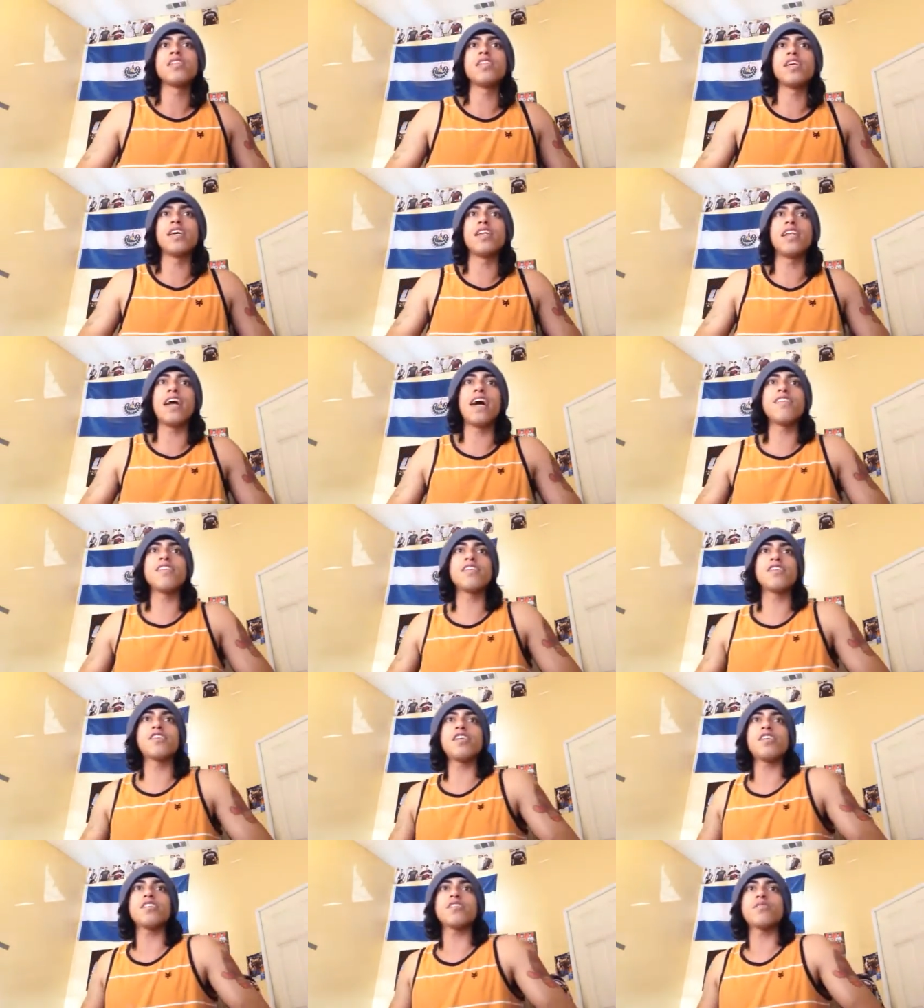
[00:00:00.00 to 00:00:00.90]
The
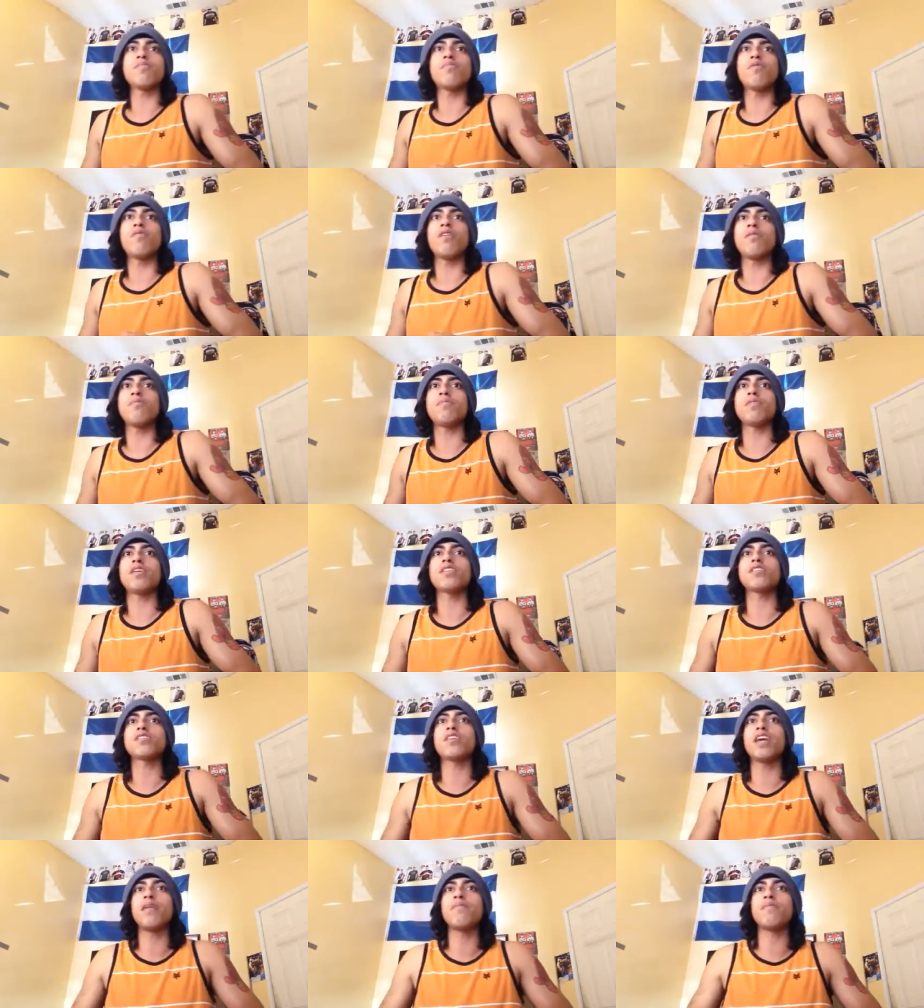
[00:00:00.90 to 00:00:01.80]
analogy is important
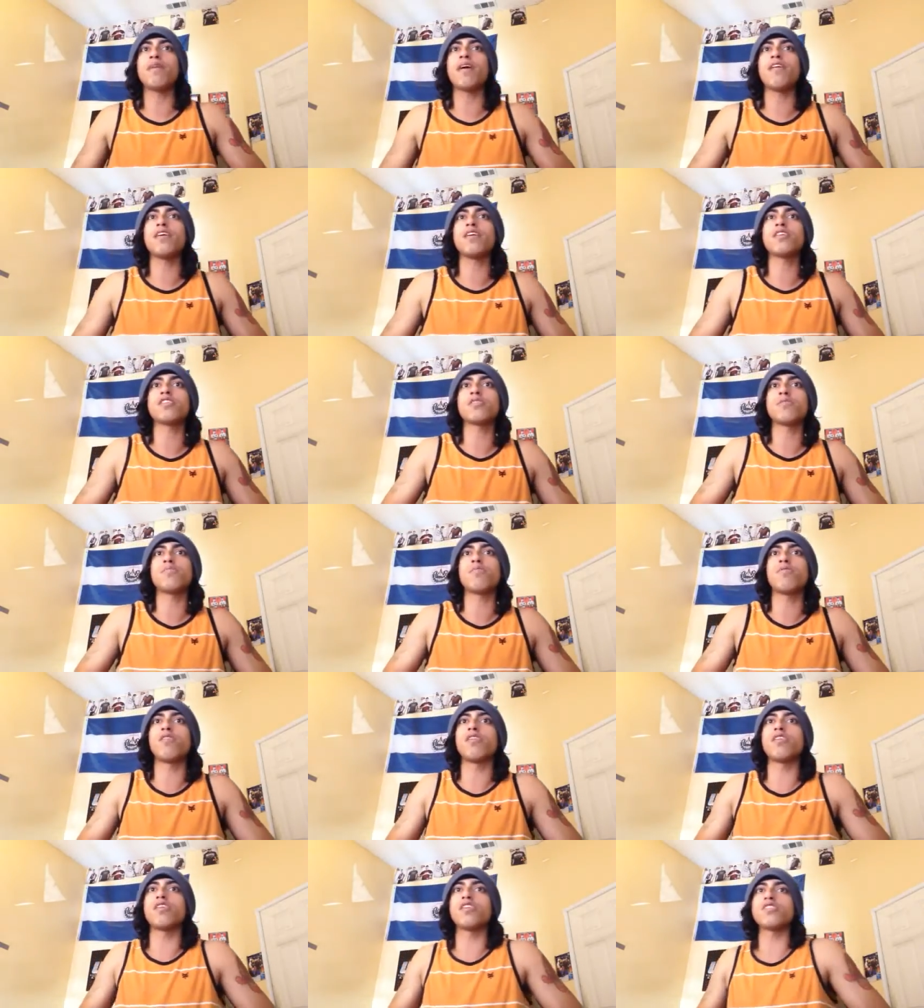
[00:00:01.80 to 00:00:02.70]
because gay marriage
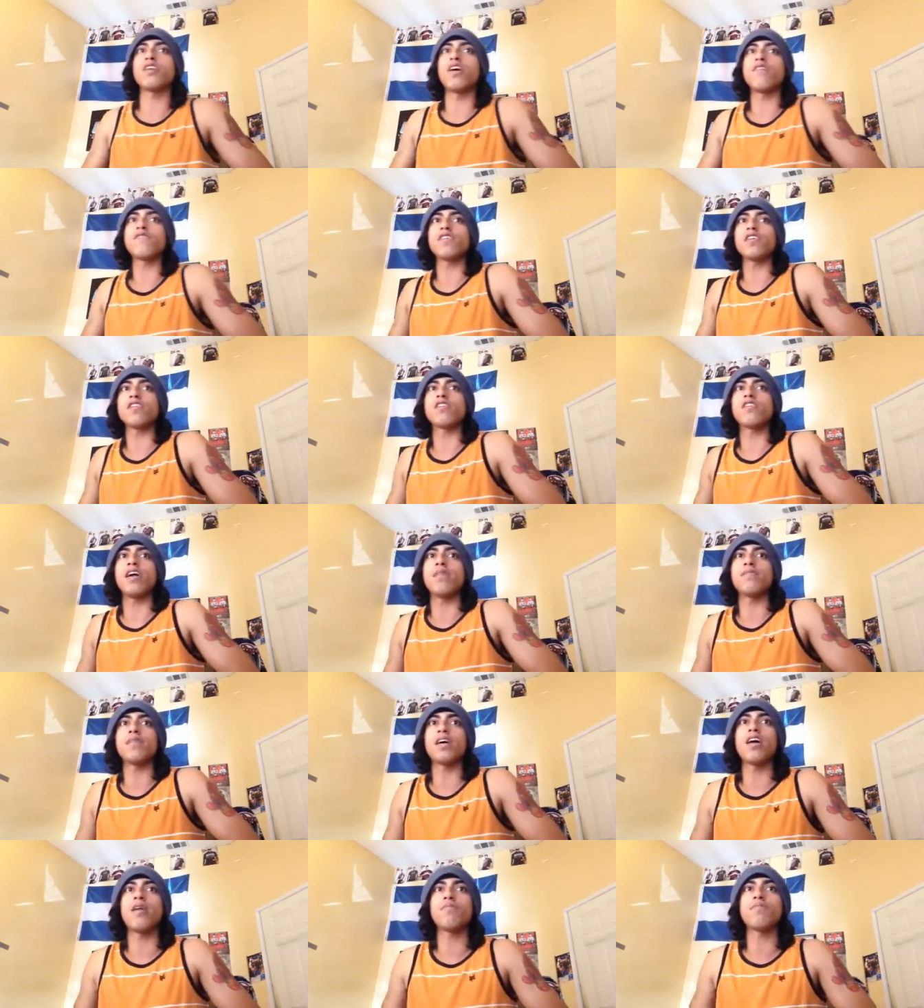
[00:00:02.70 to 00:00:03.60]
supporters often
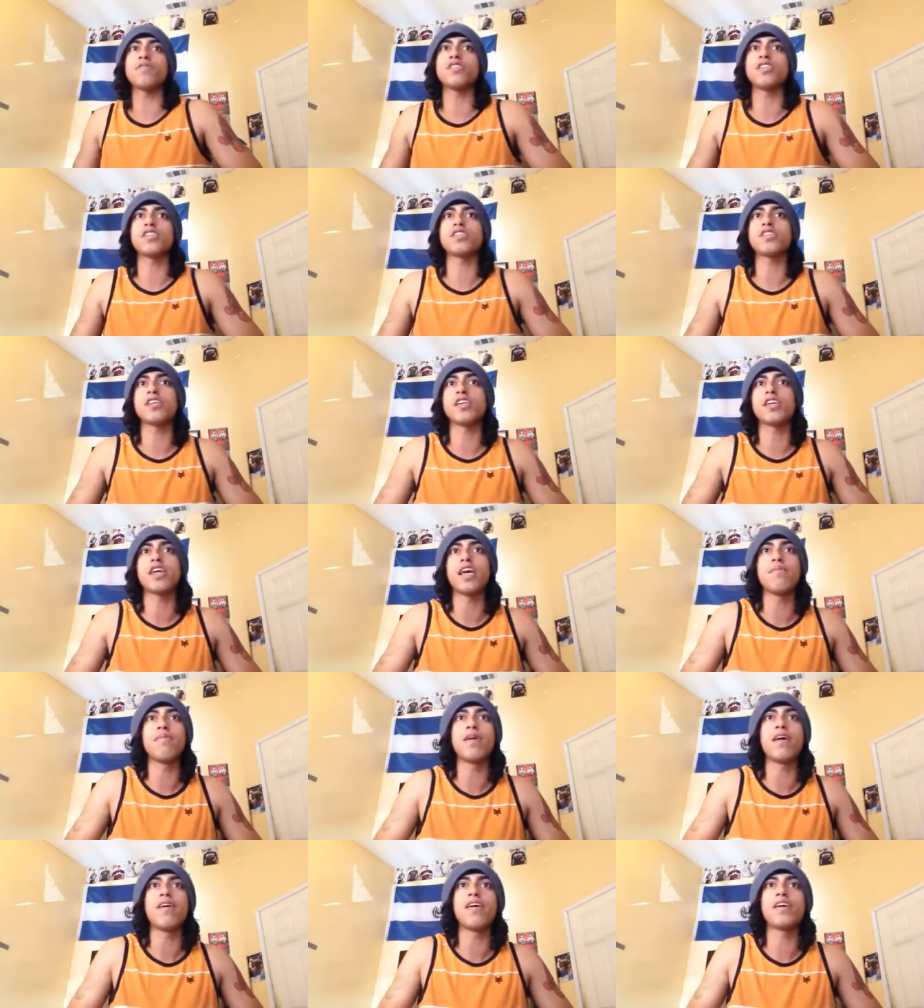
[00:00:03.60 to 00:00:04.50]
claim that opposition to
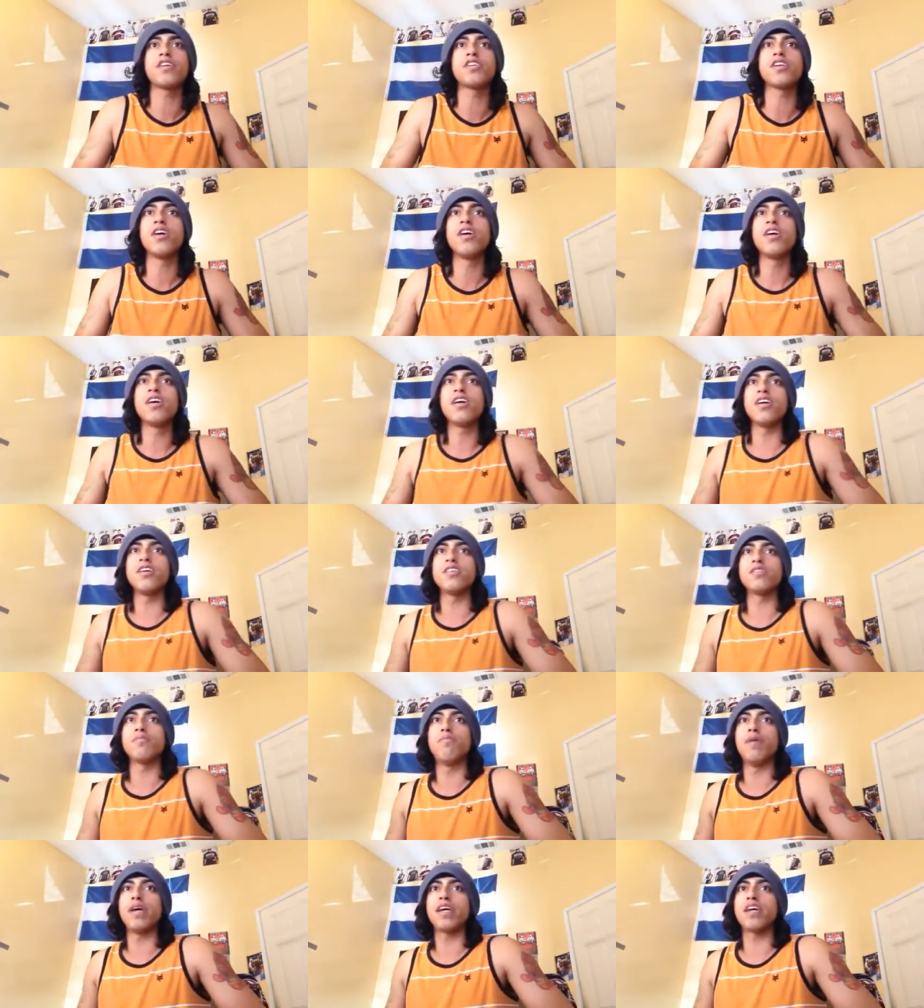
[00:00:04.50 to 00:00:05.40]
gay marriage
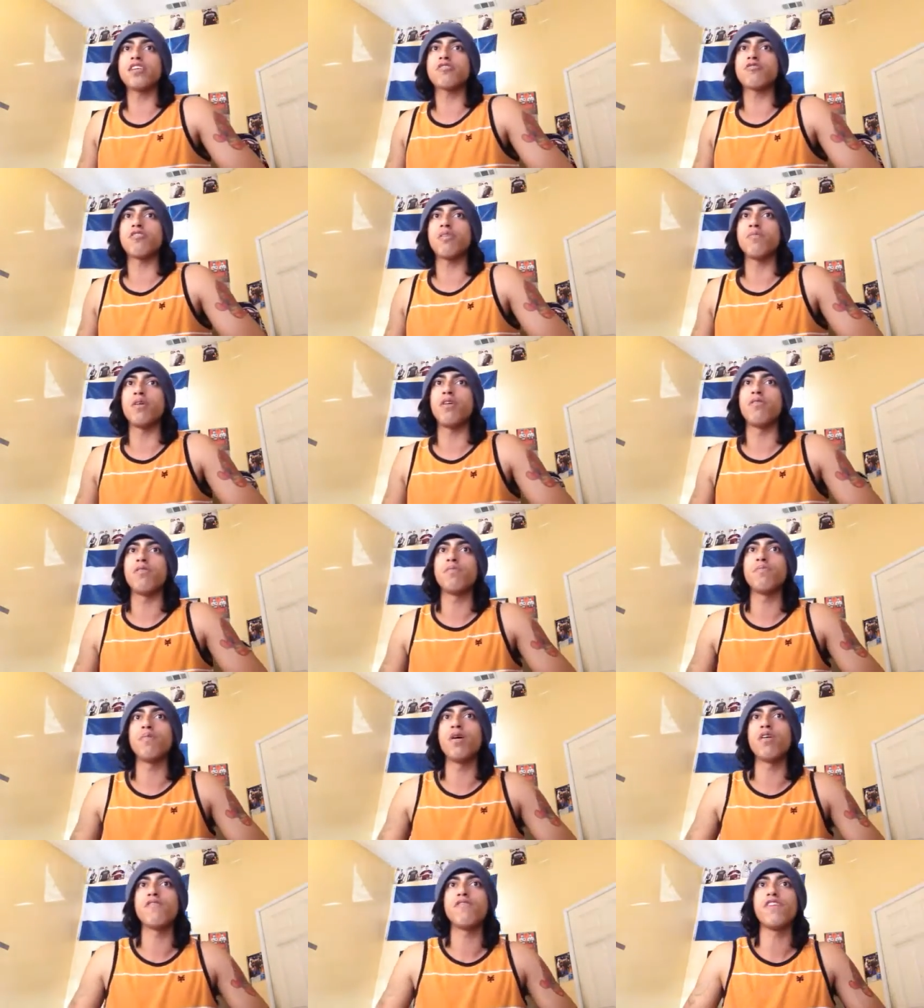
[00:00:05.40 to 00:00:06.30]
is bigotry mo-
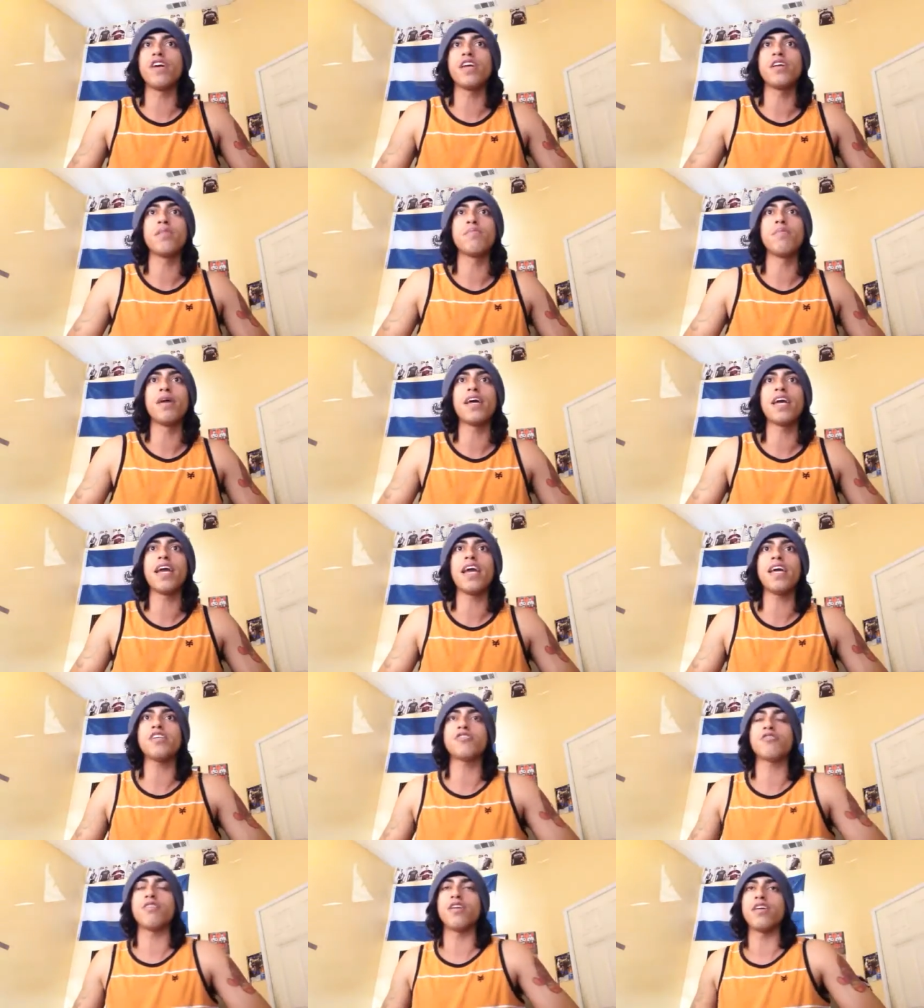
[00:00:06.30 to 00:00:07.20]
motivated by
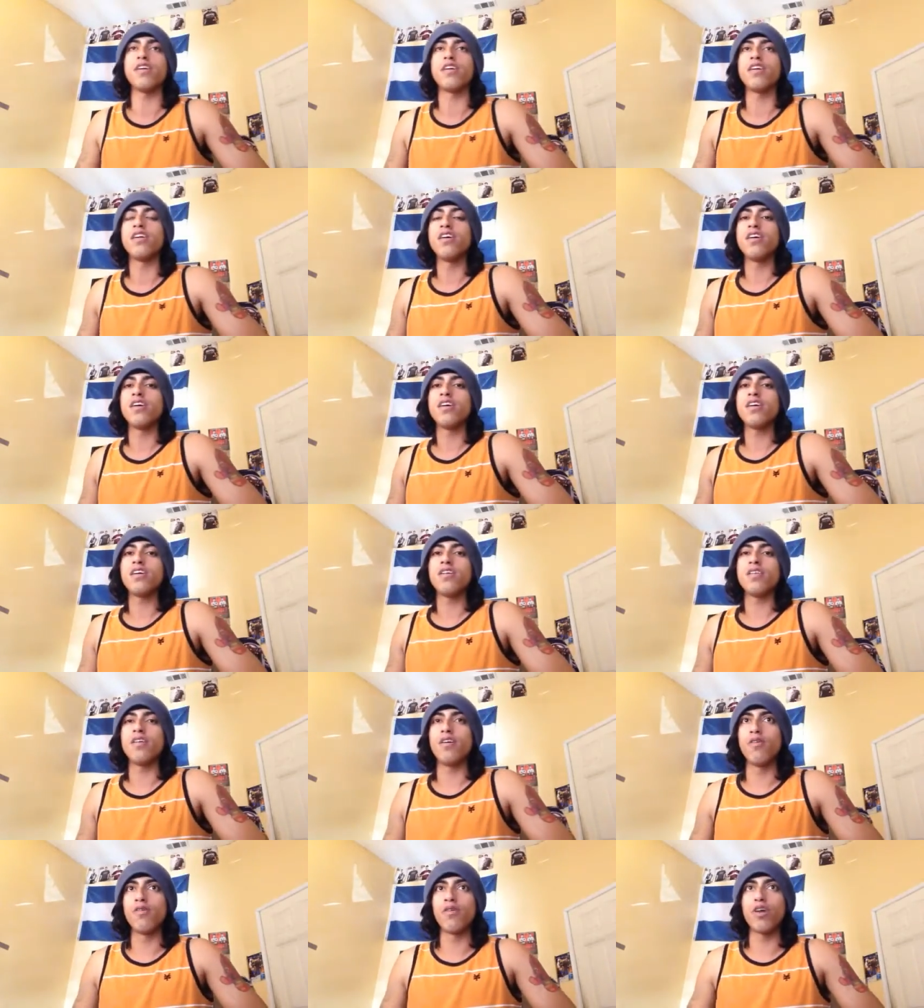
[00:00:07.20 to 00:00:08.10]
hatred.
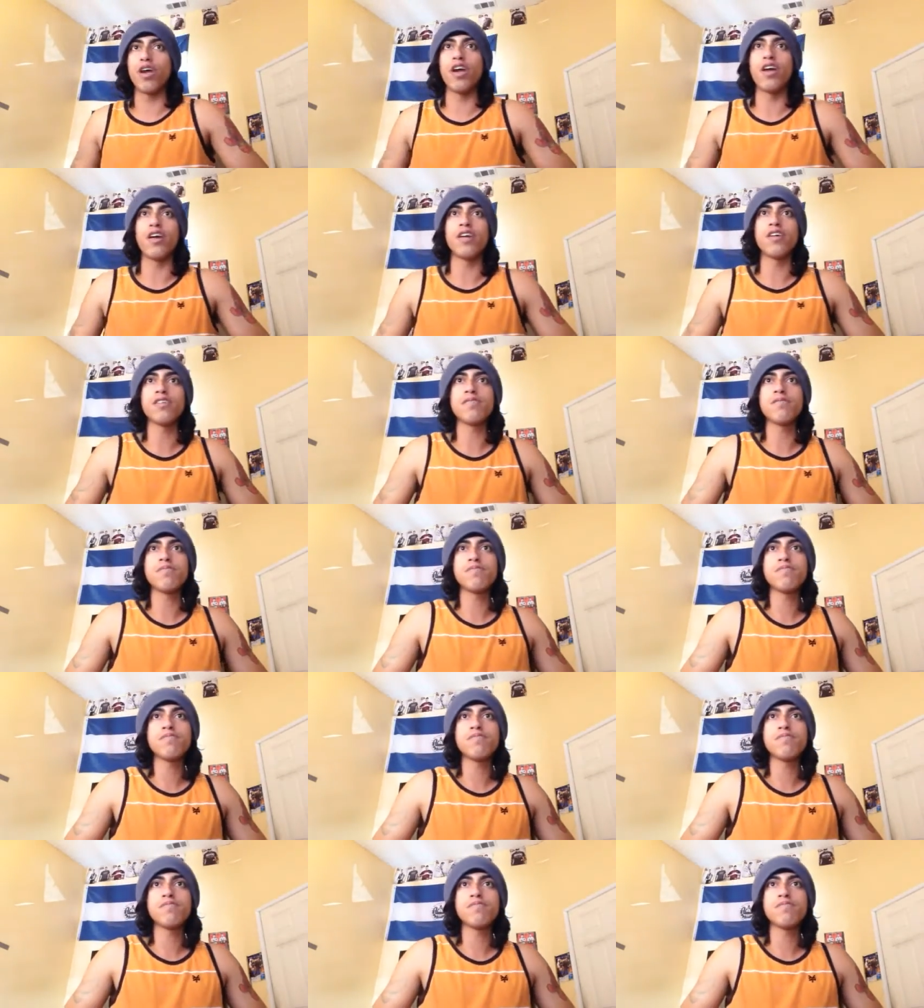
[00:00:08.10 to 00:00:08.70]
Okay.